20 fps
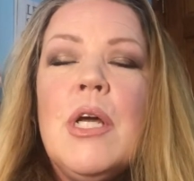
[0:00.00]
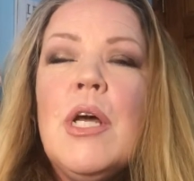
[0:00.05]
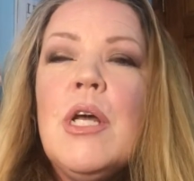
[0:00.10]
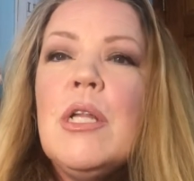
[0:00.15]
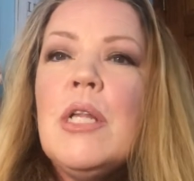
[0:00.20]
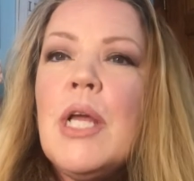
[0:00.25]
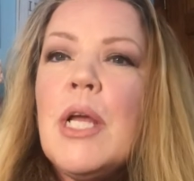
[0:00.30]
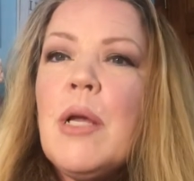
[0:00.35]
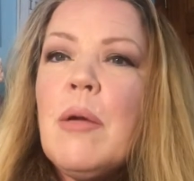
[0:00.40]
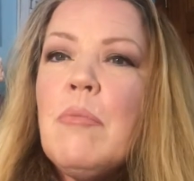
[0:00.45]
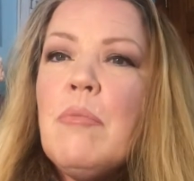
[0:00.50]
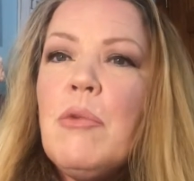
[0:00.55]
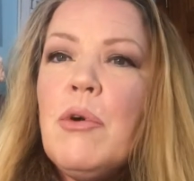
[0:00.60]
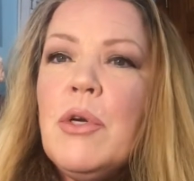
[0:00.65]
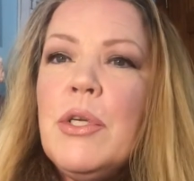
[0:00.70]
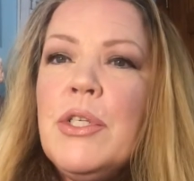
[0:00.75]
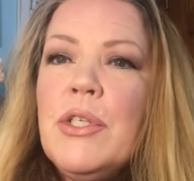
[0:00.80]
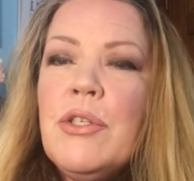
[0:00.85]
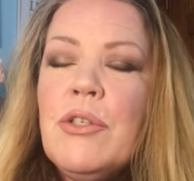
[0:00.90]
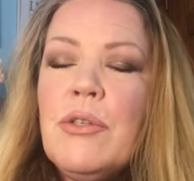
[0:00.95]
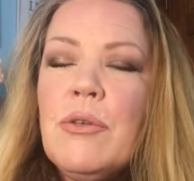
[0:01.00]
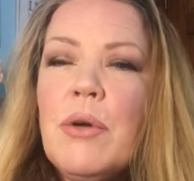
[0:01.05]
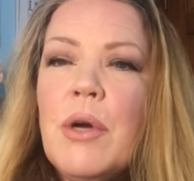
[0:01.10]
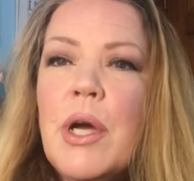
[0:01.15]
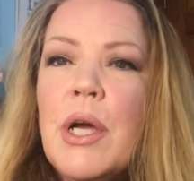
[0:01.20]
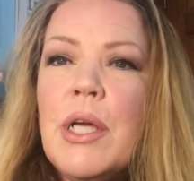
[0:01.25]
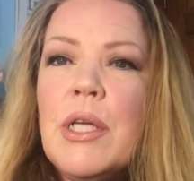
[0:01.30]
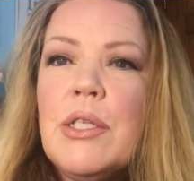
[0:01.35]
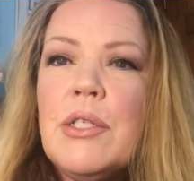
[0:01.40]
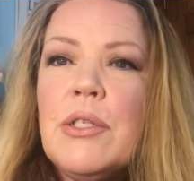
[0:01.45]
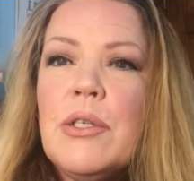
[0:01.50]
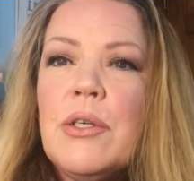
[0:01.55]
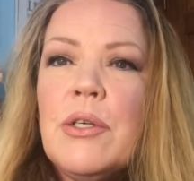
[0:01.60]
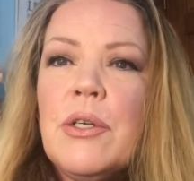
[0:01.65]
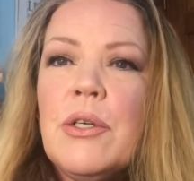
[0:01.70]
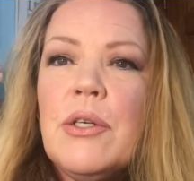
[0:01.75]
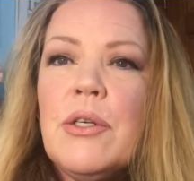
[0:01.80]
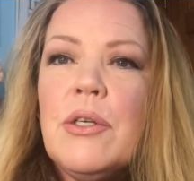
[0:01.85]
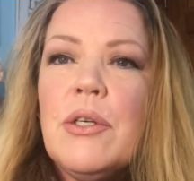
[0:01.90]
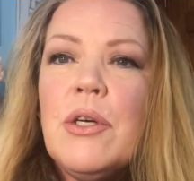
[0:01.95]
like a
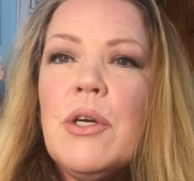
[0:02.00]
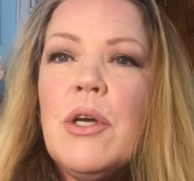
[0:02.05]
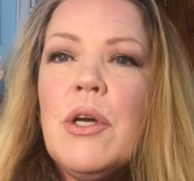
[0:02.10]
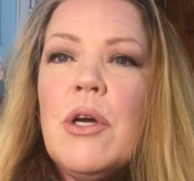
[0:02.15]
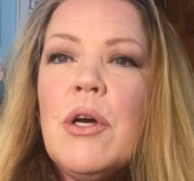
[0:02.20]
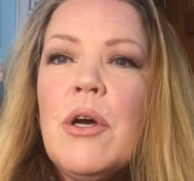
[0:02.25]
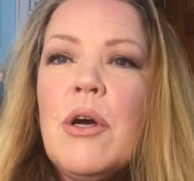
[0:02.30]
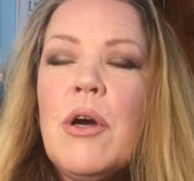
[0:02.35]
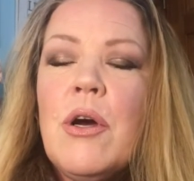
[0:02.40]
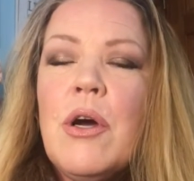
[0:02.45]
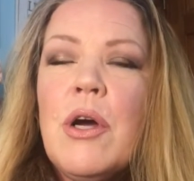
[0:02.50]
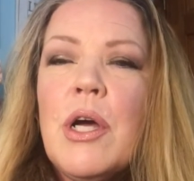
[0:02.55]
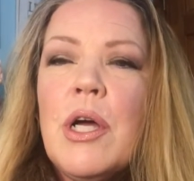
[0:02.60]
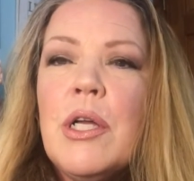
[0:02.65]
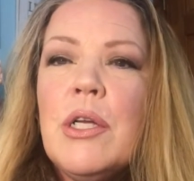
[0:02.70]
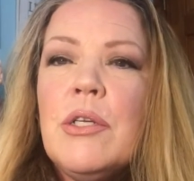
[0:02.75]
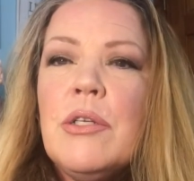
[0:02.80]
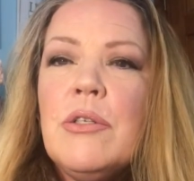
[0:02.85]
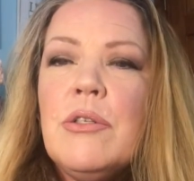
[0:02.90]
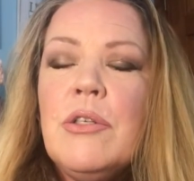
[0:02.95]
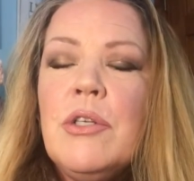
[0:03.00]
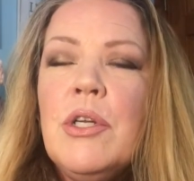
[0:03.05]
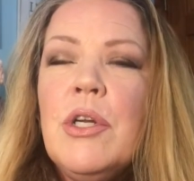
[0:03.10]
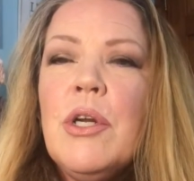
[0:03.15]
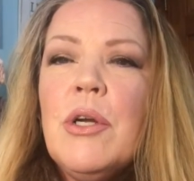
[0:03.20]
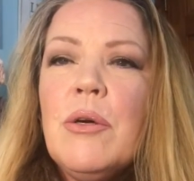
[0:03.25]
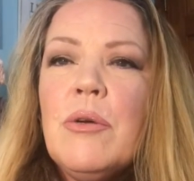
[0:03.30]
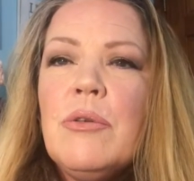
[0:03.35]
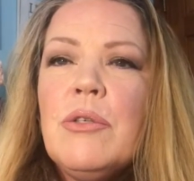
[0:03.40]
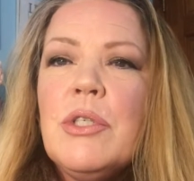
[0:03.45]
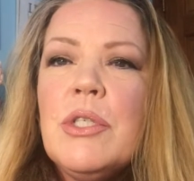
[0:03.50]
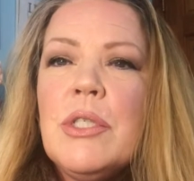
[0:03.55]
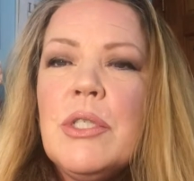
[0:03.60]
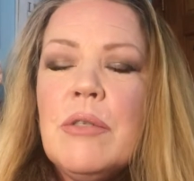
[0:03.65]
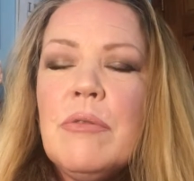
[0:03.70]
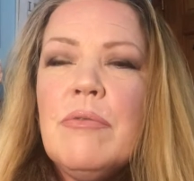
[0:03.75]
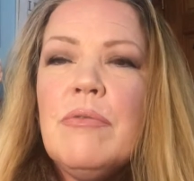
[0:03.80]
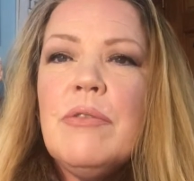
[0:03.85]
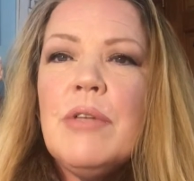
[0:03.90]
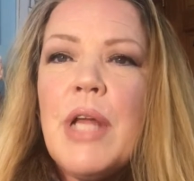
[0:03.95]
moisturizer on, just a
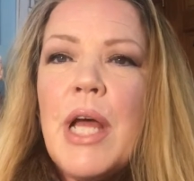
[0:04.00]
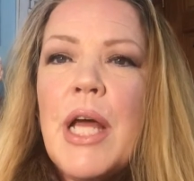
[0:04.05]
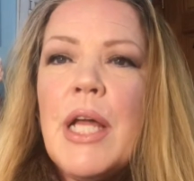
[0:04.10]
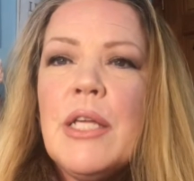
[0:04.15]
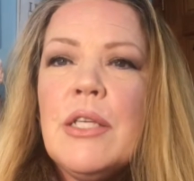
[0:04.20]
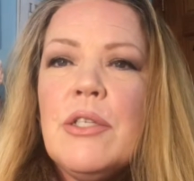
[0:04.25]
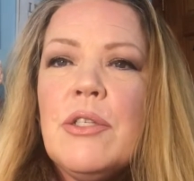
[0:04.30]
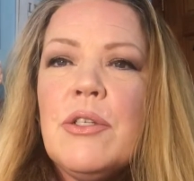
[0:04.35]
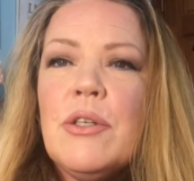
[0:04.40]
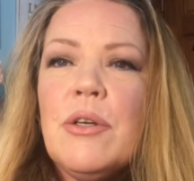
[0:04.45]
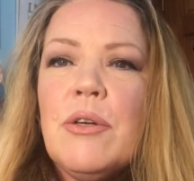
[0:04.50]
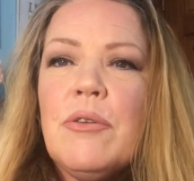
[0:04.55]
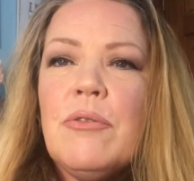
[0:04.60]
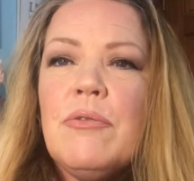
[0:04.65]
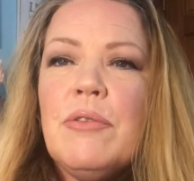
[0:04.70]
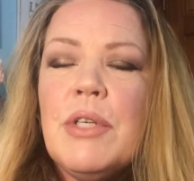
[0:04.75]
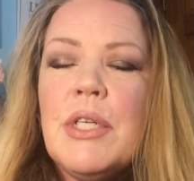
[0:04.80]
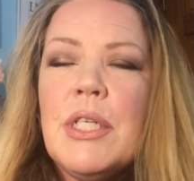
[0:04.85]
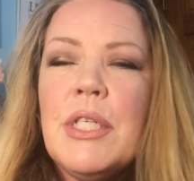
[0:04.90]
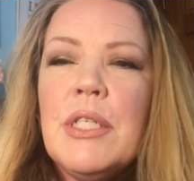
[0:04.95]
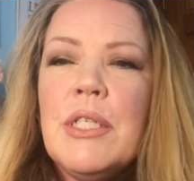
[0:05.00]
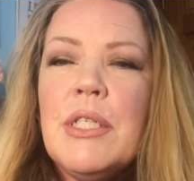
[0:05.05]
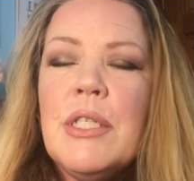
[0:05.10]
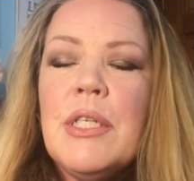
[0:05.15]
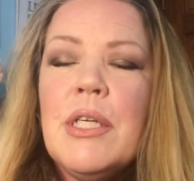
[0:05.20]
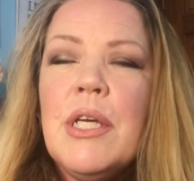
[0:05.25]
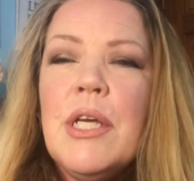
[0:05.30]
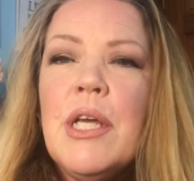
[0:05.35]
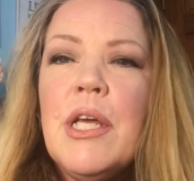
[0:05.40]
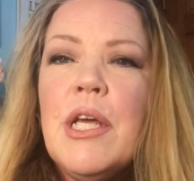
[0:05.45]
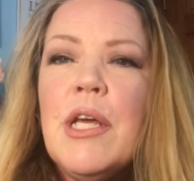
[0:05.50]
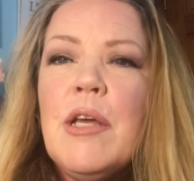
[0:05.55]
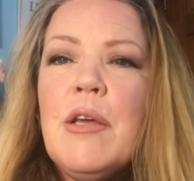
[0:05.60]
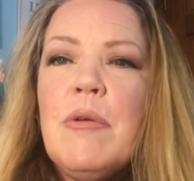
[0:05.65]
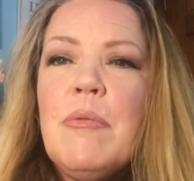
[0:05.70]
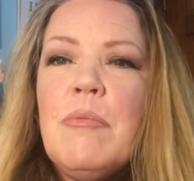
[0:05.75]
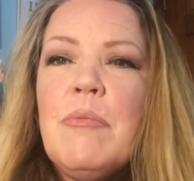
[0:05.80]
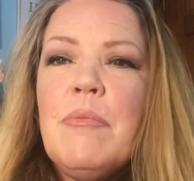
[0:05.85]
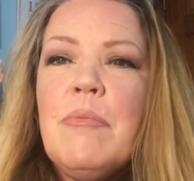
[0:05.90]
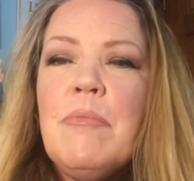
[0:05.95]
flat surface,
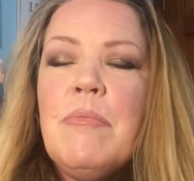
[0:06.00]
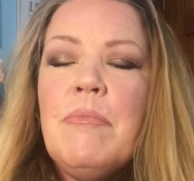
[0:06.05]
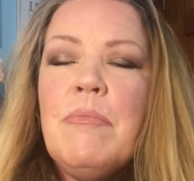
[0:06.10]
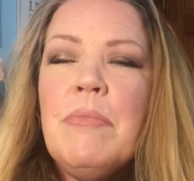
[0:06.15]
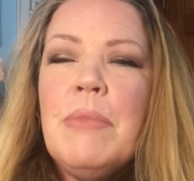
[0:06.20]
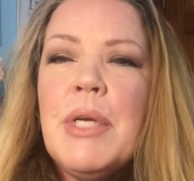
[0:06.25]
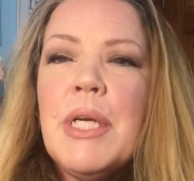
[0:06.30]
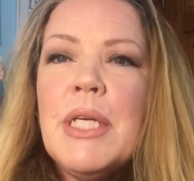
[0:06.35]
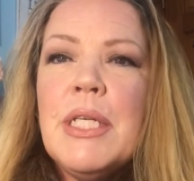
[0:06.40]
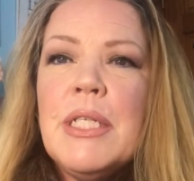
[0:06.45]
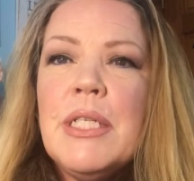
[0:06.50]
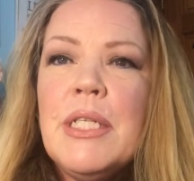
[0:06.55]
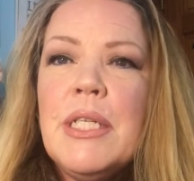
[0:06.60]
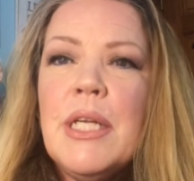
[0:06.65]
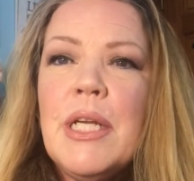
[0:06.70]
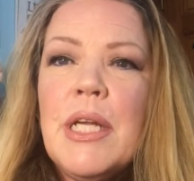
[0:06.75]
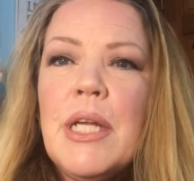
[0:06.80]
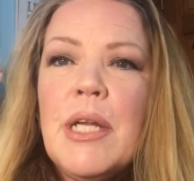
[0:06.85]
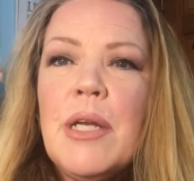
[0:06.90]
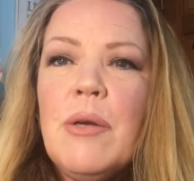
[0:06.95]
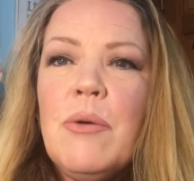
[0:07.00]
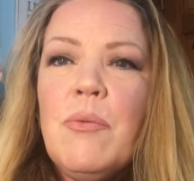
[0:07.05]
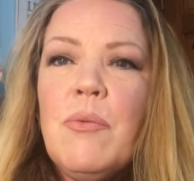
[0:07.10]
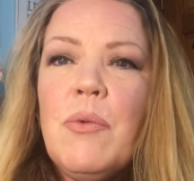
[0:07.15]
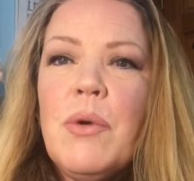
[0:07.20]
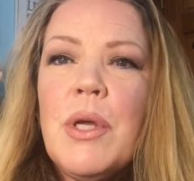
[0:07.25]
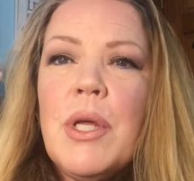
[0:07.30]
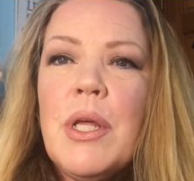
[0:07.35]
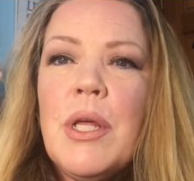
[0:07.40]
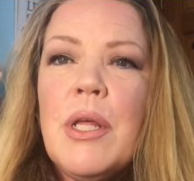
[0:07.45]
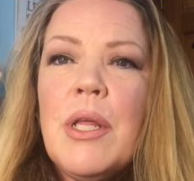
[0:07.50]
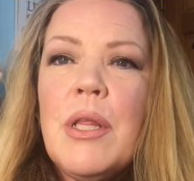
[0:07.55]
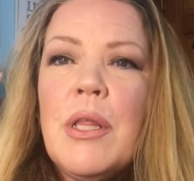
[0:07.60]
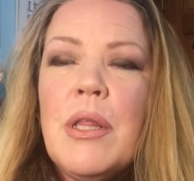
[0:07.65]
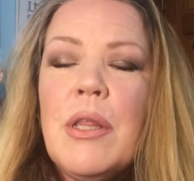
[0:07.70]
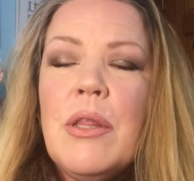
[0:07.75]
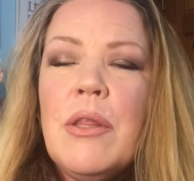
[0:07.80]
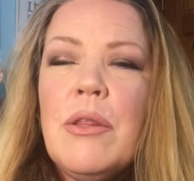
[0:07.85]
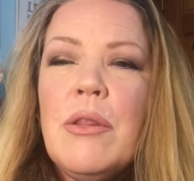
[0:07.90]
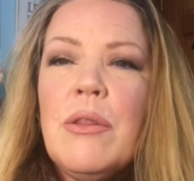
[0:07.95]
mixed it in with
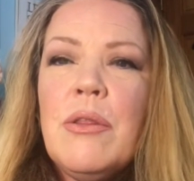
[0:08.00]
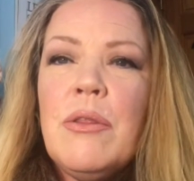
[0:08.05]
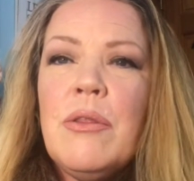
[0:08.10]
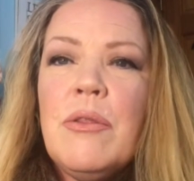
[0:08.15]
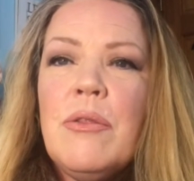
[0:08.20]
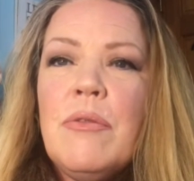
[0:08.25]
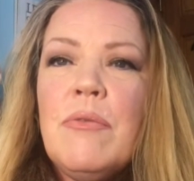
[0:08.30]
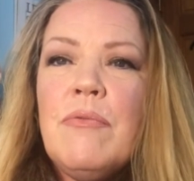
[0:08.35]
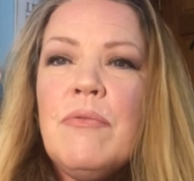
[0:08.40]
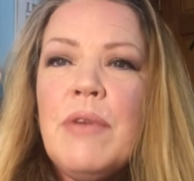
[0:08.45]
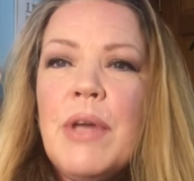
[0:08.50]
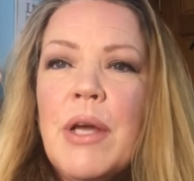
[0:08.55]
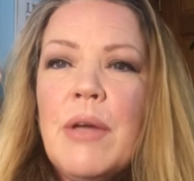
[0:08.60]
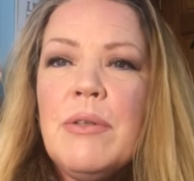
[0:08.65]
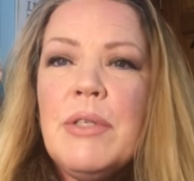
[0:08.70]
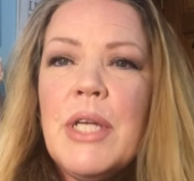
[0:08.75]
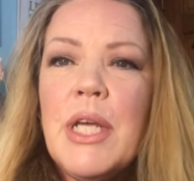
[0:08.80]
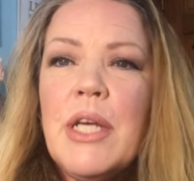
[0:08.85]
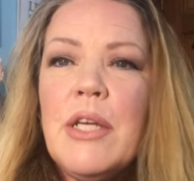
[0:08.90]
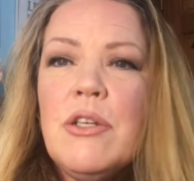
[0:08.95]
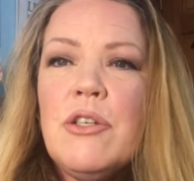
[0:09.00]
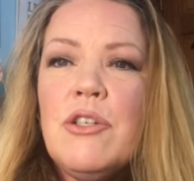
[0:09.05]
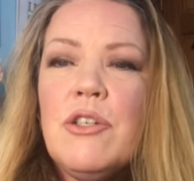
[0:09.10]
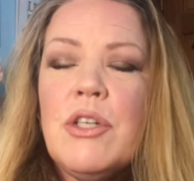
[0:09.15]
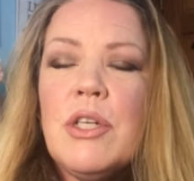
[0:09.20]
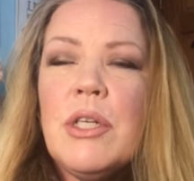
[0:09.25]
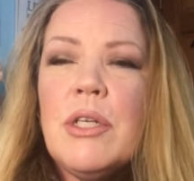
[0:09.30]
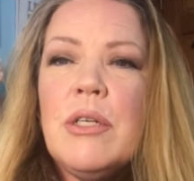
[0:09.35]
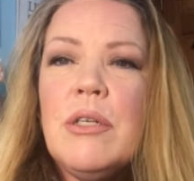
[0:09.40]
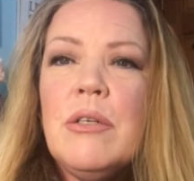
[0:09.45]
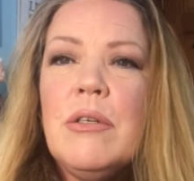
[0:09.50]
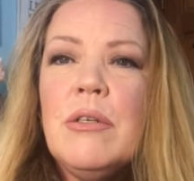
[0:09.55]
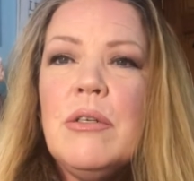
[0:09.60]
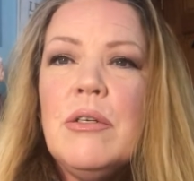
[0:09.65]
foundation,